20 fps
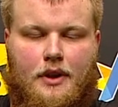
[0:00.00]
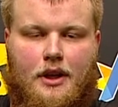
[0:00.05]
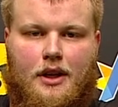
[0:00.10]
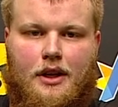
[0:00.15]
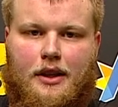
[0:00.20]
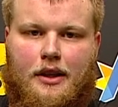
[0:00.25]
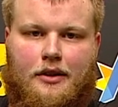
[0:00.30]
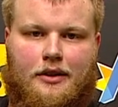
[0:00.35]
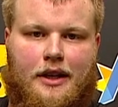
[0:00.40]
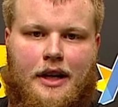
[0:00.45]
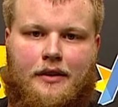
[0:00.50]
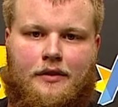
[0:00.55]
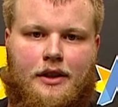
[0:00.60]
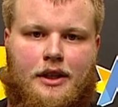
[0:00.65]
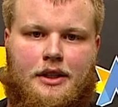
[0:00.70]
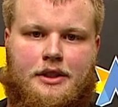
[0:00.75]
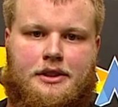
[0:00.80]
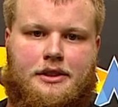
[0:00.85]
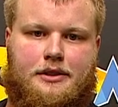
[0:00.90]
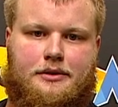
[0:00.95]
They were giving
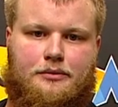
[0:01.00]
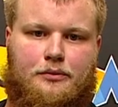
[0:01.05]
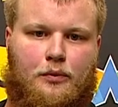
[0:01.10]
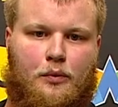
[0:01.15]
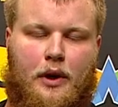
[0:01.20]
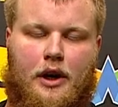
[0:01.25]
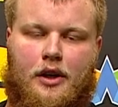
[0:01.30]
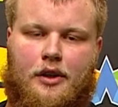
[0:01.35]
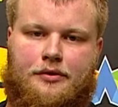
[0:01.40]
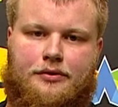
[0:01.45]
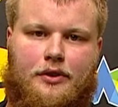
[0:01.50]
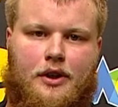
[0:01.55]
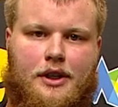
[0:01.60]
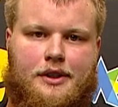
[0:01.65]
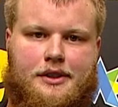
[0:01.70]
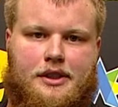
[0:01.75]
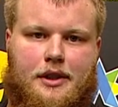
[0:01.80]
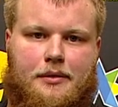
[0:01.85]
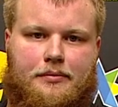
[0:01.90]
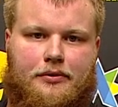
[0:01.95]
us weird
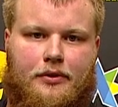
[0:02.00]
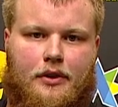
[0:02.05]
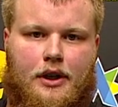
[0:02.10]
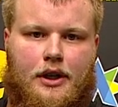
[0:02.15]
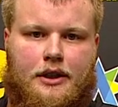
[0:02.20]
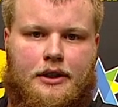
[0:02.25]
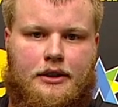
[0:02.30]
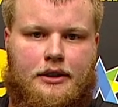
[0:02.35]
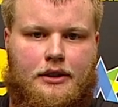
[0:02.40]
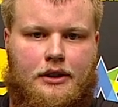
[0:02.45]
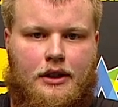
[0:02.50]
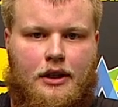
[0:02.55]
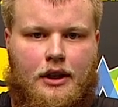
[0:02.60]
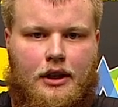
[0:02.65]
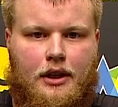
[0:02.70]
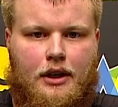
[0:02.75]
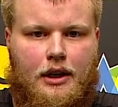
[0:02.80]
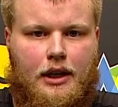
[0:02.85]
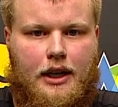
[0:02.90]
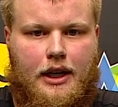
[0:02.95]
fronts up front,
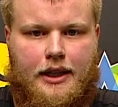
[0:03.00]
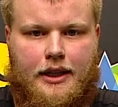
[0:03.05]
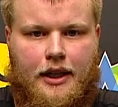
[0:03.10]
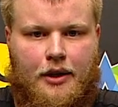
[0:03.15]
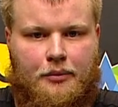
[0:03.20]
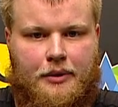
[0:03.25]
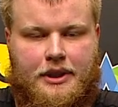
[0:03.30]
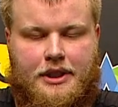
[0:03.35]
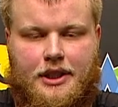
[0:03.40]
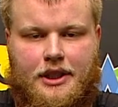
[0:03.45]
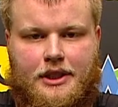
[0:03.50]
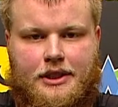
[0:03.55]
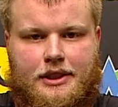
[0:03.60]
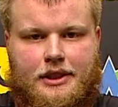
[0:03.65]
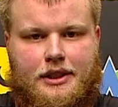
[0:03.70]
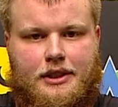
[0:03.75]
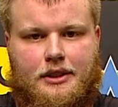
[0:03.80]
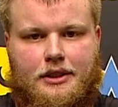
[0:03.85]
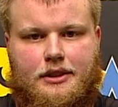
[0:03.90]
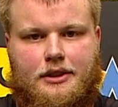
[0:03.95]
and then we
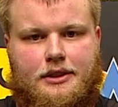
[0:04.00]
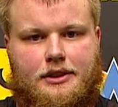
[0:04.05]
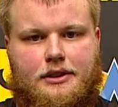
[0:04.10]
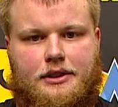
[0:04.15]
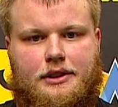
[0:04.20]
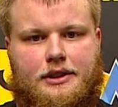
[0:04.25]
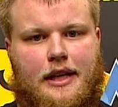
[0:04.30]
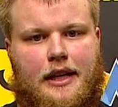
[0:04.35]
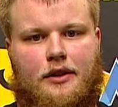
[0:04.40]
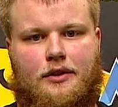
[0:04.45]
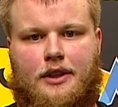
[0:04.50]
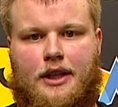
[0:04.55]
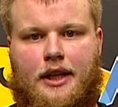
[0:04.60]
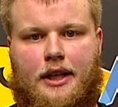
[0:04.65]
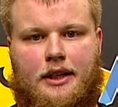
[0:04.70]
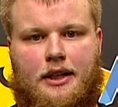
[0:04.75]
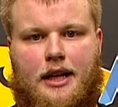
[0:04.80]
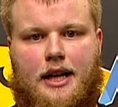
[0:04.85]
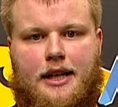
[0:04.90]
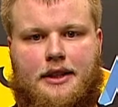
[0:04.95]
just settled
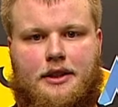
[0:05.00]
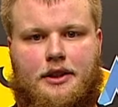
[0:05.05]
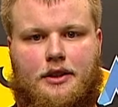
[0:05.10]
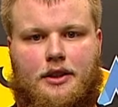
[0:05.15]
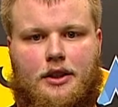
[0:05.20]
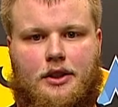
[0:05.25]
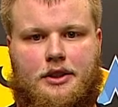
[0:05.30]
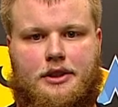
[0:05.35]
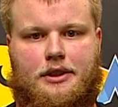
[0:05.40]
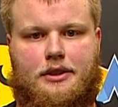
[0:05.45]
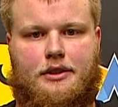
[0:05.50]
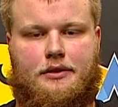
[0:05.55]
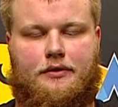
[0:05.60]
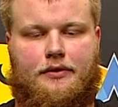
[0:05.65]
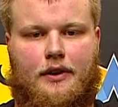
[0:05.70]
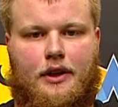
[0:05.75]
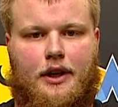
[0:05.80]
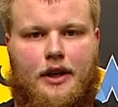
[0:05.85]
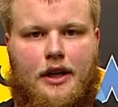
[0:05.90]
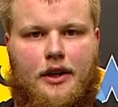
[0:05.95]
in, got the looks
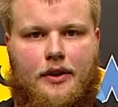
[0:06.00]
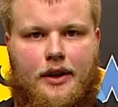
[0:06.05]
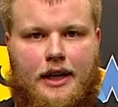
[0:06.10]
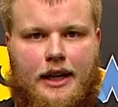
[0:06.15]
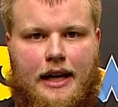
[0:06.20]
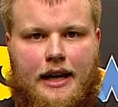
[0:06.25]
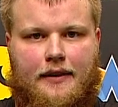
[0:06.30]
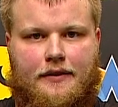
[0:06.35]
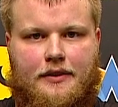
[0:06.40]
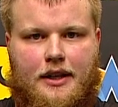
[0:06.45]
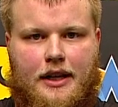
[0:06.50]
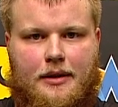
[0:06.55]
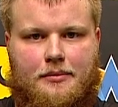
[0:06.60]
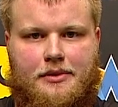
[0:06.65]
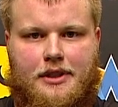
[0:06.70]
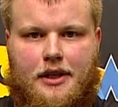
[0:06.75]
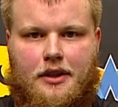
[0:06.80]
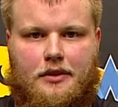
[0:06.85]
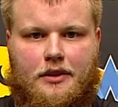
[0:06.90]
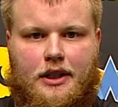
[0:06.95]
figured out at halftime,
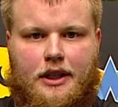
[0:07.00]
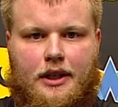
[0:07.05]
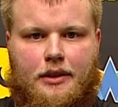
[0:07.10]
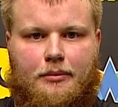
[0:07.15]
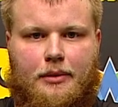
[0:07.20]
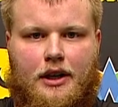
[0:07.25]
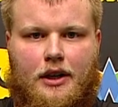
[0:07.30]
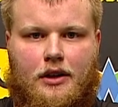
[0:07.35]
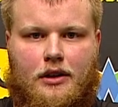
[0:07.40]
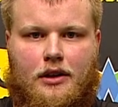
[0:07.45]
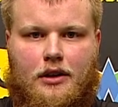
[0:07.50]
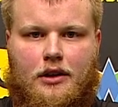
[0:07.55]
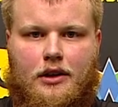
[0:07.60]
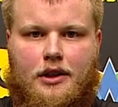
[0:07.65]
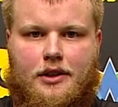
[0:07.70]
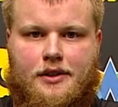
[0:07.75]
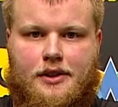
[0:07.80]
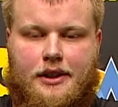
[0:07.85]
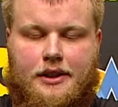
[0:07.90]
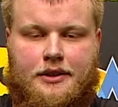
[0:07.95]
settled in, made our
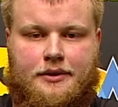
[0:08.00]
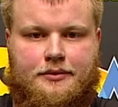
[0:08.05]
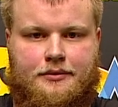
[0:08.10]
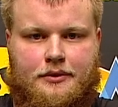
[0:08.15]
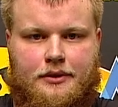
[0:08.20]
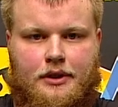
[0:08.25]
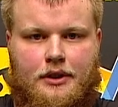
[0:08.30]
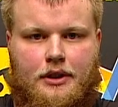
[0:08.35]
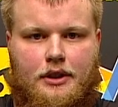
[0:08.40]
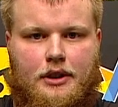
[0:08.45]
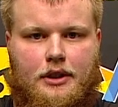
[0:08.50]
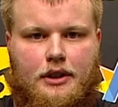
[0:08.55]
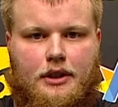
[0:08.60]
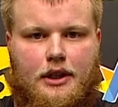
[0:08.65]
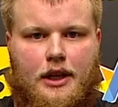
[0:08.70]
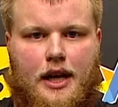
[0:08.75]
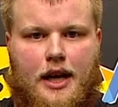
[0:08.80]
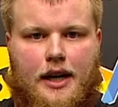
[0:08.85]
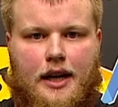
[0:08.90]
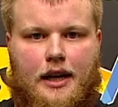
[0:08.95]
calls, and
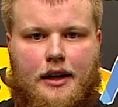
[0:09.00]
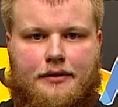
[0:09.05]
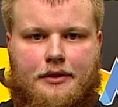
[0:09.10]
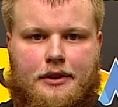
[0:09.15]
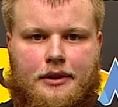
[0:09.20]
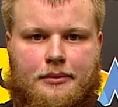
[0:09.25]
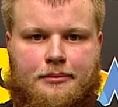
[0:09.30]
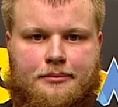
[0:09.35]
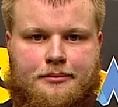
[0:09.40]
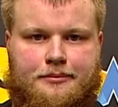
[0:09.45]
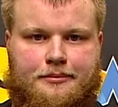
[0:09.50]
got after them.